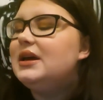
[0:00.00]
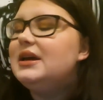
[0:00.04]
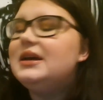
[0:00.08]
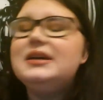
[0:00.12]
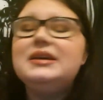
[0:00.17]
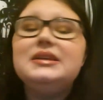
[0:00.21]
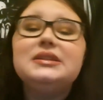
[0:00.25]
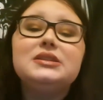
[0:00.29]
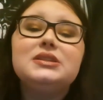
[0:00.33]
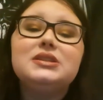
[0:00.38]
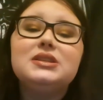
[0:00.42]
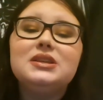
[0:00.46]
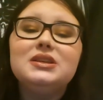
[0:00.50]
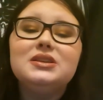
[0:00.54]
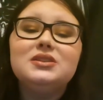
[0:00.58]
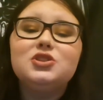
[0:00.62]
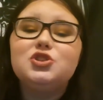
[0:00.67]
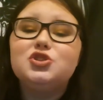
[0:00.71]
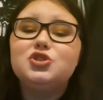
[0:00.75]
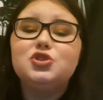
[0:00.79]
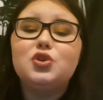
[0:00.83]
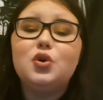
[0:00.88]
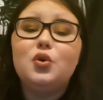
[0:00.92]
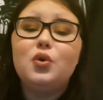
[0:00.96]
it's
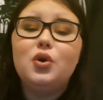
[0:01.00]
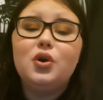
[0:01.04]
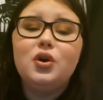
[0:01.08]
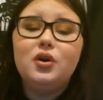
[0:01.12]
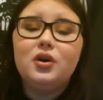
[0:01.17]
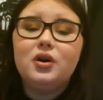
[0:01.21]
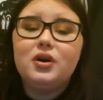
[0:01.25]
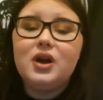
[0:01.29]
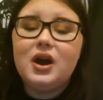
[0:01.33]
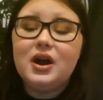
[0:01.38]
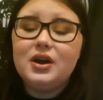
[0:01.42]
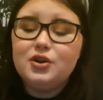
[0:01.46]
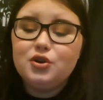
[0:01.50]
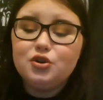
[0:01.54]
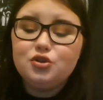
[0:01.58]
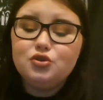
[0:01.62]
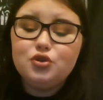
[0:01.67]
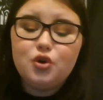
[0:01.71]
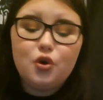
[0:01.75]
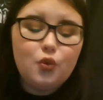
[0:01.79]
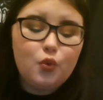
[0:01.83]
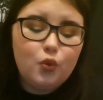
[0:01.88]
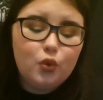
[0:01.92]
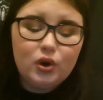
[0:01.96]
so good. I don't
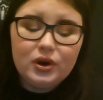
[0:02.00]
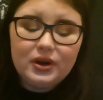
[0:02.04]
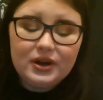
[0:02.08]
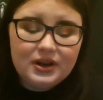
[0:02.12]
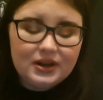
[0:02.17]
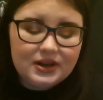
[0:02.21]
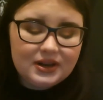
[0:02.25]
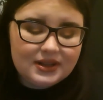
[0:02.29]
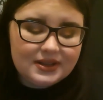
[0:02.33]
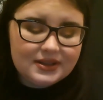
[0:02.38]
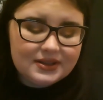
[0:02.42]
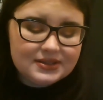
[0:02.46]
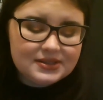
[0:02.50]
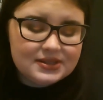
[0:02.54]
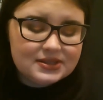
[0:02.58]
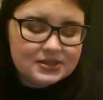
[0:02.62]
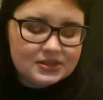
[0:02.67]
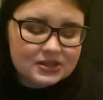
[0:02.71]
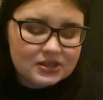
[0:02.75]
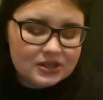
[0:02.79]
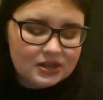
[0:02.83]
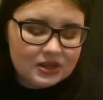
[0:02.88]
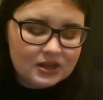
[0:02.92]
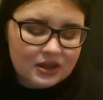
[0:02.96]
know what it is.
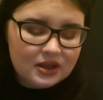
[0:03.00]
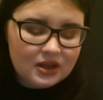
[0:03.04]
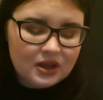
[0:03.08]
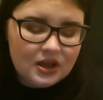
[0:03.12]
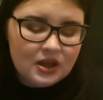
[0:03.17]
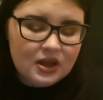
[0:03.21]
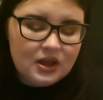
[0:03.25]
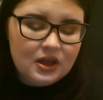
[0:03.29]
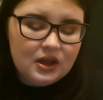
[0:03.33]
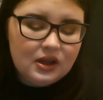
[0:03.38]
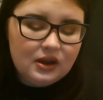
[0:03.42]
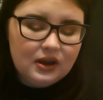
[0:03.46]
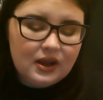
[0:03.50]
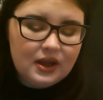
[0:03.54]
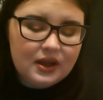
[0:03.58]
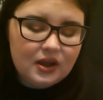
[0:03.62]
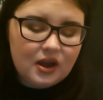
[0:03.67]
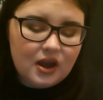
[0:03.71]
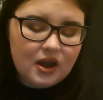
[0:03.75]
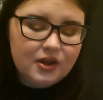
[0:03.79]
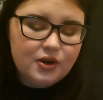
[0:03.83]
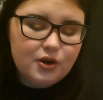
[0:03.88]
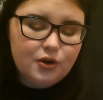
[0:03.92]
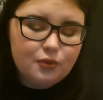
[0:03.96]
Like,
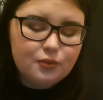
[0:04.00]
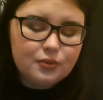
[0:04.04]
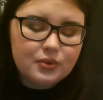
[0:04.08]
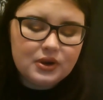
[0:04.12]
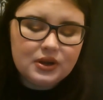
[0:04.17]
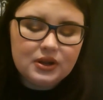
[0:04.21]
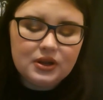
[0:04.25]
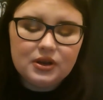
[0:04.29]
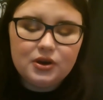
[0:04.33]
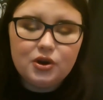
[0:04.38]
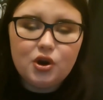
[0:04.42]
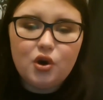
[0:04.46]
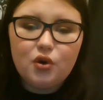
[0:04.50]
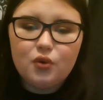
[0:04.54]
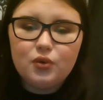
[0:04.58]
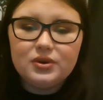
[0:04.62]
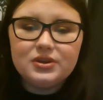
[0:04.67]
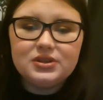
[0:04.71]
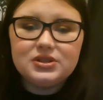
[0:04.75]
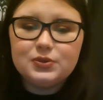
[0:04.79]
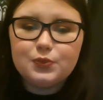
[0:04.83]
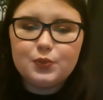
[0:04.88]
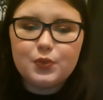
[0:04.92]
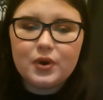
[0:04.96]
I don't really know
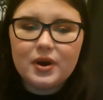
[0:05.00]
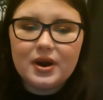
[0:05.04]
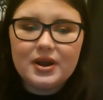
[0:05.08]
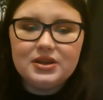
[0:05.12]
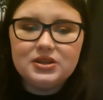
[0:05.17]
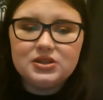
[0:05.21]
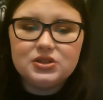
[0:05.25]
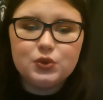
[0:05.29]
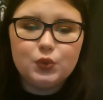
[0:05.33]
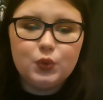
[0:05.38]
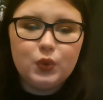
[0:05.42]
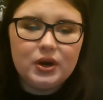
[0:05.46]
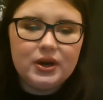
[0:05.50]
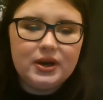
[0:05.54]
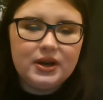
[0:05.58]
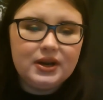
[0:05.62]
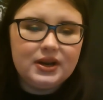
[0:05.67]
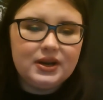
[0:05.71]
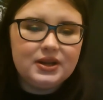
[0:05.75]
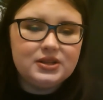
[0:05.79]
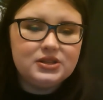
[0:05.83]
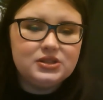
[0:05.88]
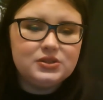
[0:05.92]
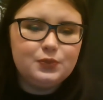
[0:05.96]
with sprays what it
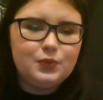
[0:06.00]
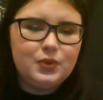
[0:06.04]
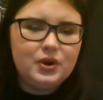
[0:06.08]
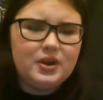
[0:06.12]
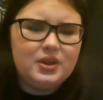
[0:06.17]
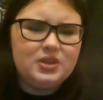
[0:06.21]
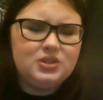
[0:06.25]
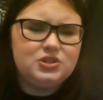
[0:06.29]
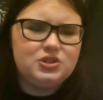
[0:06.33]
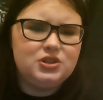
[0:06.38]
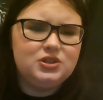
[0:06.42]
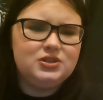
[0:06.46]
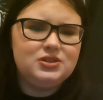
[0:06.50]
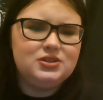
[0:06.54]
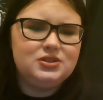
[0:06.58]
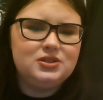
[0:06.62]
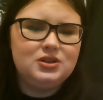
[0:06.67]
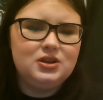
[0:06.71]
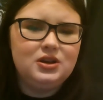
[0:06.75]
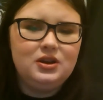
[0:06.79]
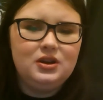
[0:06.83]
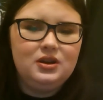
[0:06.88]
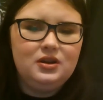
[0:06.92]
is, but I just